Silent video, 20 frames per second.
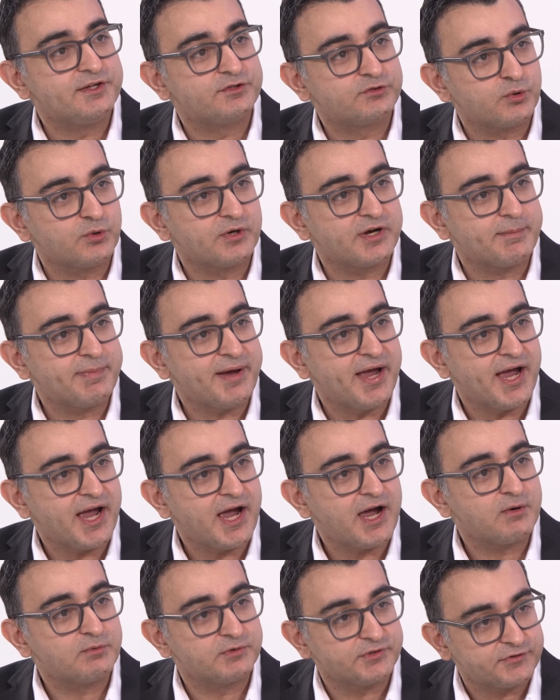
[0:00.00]
talk about
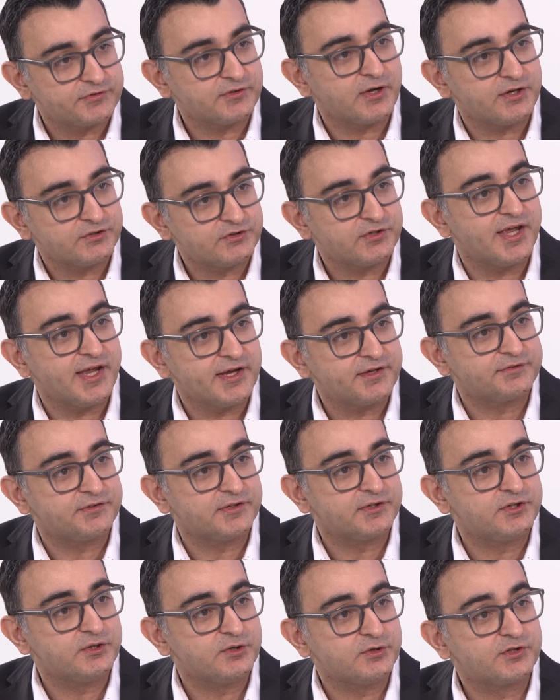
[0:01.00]
how we start to
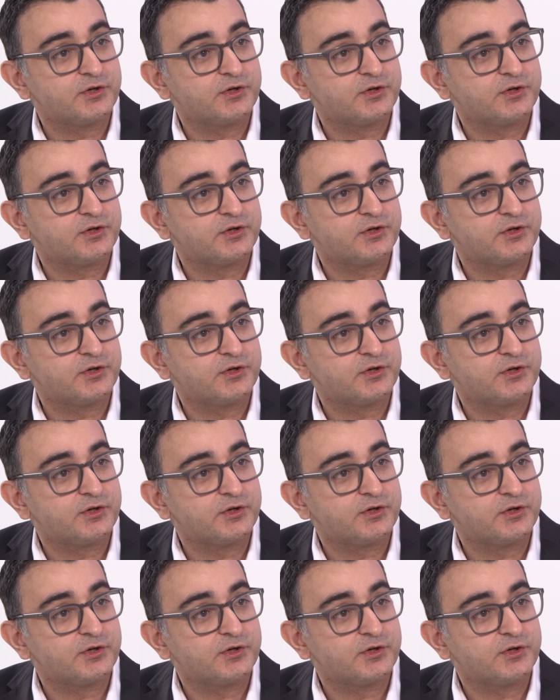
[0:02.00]
execute